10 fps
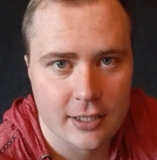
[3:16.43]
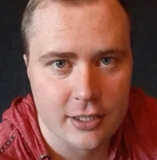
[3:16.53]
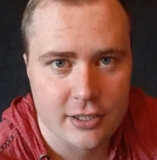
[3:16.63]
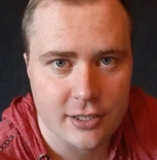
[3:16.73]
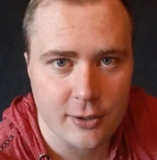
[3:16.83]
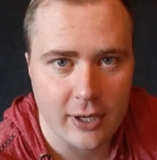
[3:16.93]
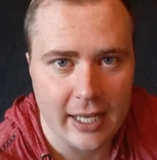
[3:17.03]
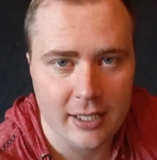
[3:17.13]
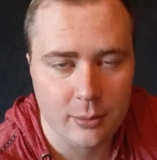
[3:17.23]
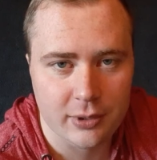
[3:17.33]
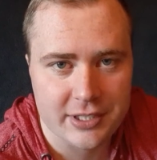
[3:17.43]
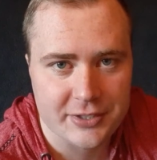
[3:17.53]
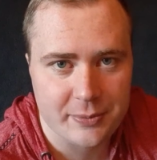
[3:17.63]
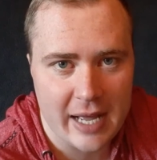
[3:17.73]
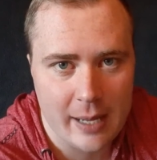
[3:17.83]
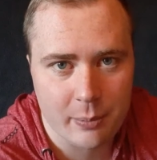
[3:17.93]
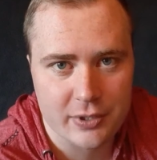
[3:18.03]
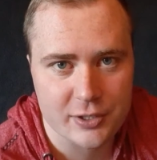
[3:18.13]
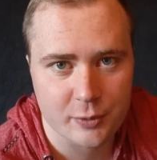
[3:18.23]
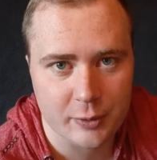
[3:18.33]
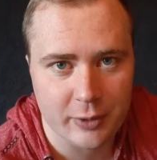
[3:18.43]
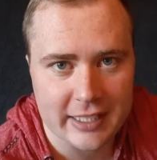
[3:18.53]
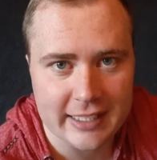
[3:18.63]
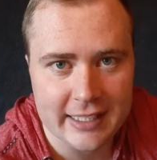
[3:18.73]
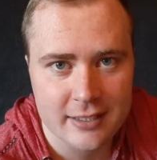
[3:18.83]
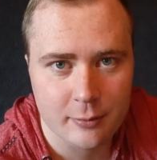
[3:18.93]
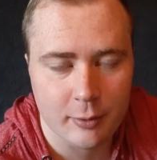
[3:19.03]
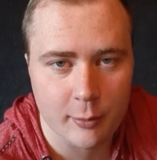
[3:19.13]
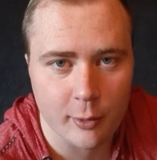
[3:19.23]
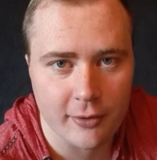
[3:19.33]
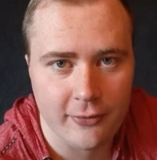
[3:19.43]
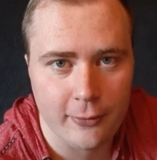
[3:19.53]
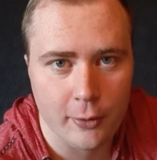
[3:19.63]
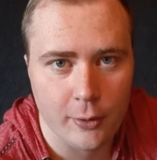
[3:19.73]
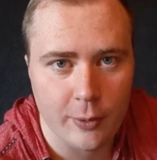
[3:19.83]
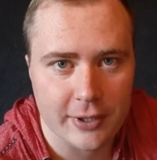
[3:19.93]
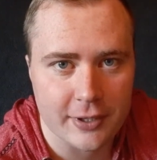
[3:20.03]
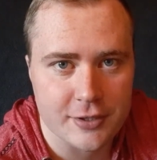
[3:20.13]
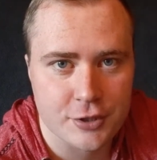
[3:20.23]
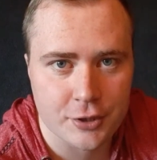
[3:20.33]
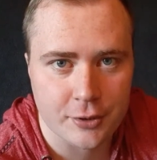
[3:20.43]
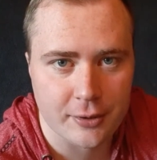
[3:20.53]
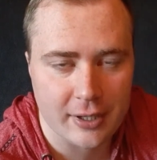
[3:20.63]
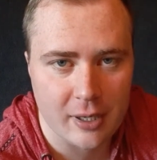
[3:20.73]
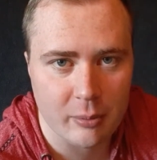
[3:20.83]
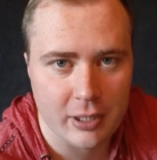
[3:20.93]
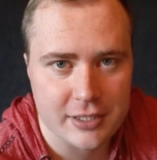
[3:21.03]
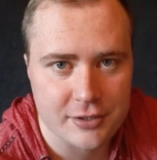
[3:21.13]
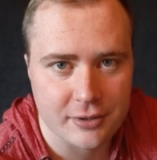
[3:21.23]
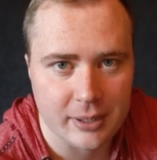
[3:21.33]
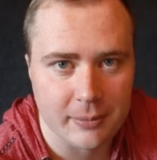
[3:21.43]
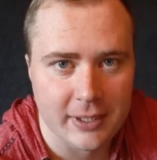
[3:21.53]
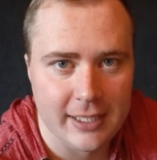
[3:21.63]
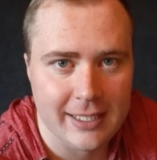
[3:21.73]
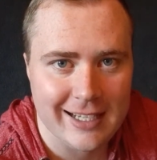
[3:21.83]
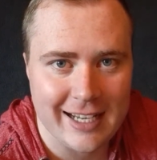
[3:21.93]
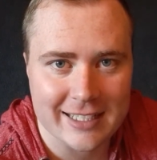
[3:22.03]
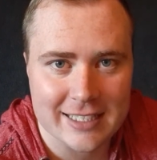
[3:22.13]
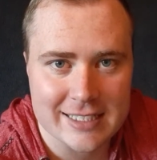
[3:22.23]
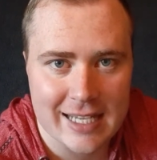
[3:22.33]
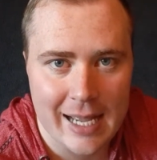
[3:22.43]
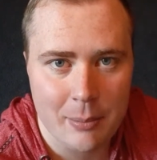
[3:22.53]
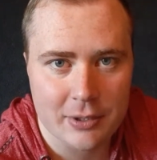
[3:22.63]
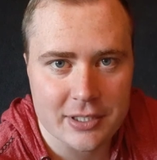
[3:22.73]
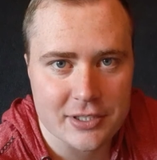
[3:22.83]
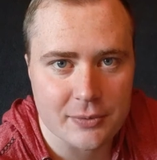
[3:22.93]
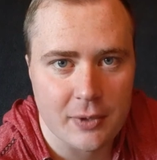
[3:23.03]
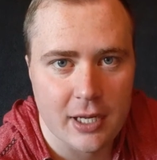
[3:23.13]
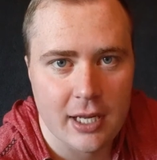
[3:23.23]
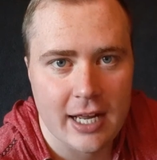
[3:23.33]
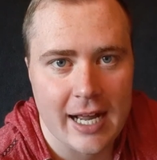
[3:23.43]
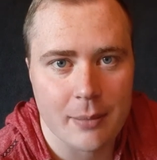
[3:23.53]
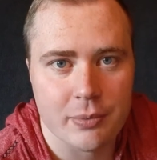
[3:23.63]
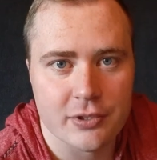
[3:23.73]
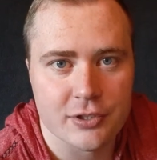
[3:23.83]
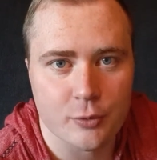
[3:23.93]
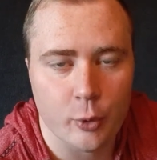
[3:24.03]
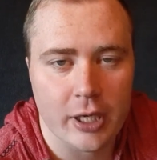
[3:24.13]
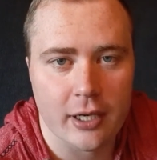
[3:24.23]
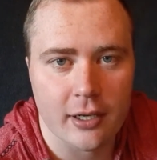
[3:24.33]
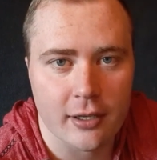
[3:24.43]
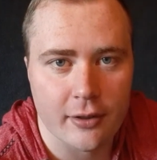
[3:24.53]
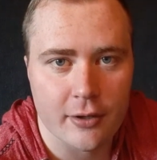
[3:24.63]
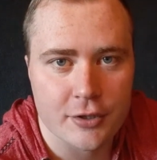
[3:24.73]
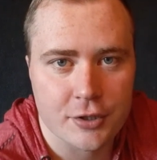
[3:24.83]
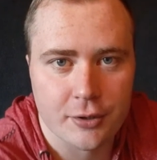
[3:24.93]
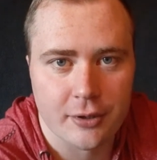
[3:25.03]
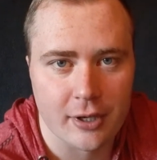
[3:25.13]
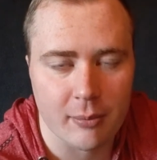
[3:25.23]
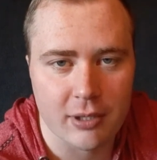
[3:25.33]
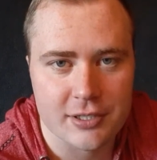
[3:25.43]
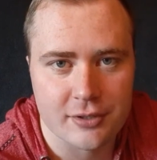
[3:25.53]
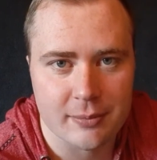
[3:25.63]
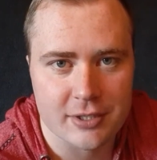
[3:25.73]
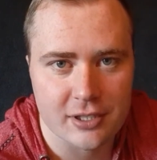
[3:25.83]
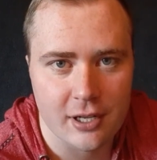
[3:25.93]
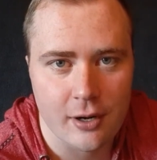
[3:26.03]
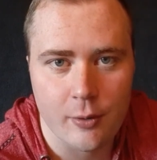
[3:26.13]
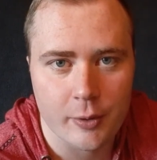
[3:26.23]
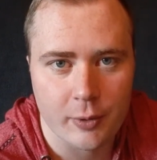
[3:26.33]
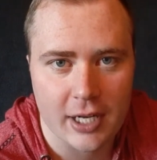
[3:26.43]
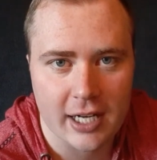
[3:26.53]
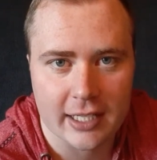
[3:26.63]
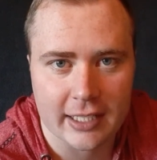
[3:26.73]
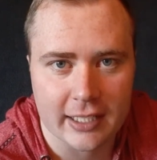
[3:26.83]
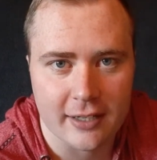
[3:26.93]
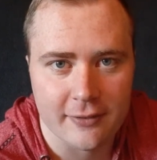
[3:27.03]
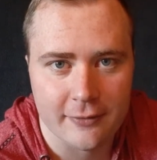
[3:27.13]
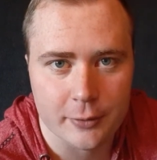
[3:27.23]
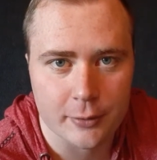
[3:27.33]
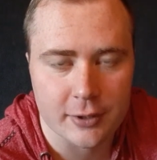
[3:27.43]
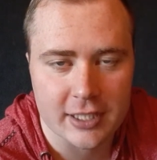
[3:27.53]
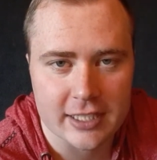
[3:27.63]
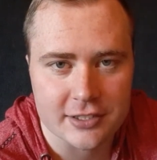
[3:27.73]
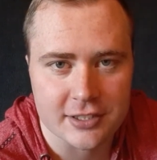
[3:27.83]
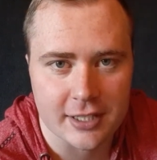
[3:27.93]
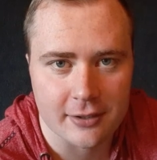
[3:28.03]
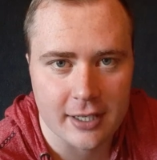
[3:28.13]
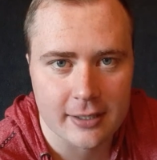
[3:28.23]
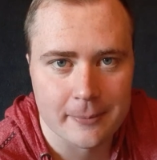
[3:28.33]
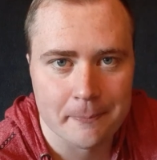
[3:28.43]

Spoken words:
So anabolism happens when we eat, when we're full, when there's sugar in our bloodstream, and catabolism happens when the sugar in our bloodstream is low, when we're not getting enough food, etc.